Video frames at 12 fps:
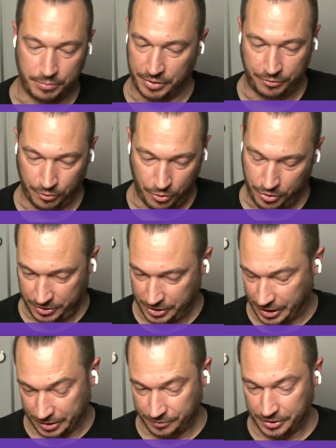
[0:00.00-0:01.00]
before
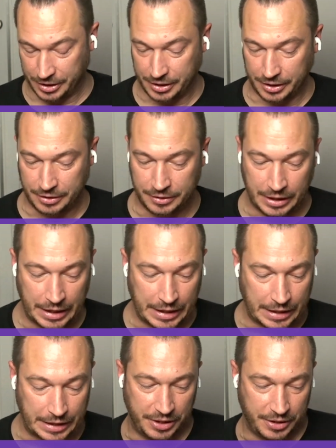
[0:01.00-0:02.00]
the end of the decade
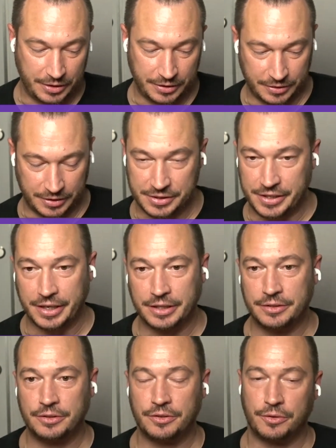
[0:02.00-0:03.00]
being the
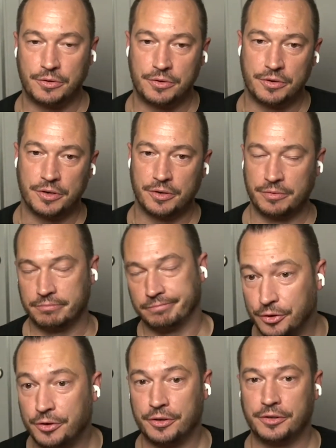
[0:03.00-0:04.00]
second or
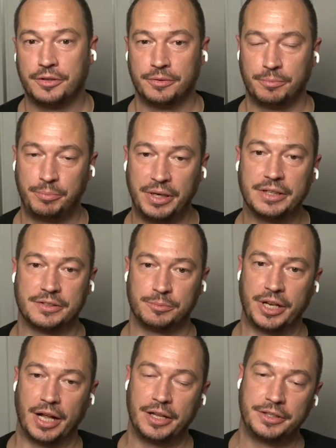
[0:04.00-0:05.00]
third
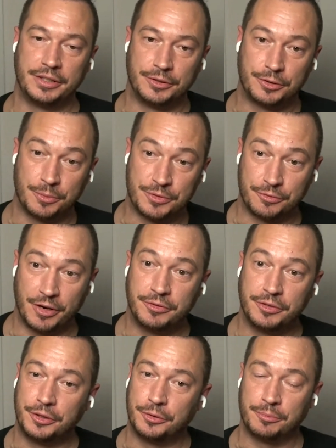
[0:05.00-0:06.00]
biggest modality in terms of
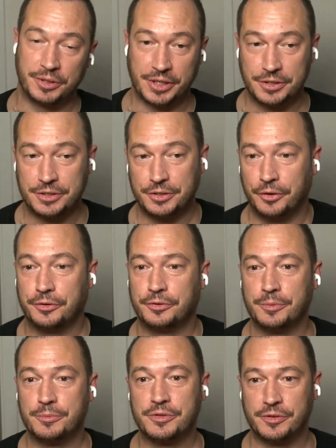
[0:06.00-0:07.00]
revenue and potentially also
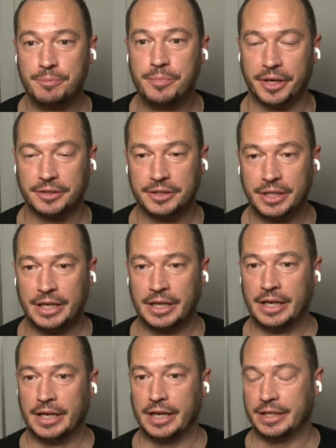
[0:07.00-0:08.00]
in terms of impact.
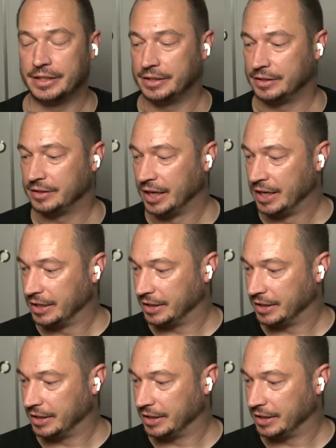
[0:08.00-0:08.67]
And